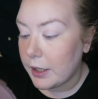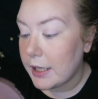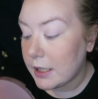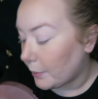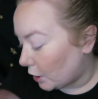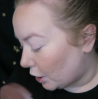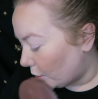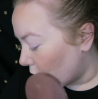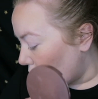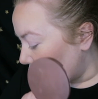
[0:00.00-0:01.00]
it's up to
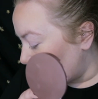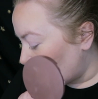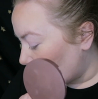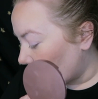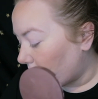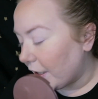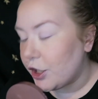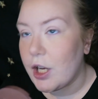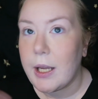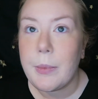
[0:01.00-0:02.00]
you. You know your face
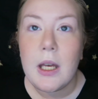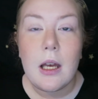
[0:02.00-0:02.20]
shape.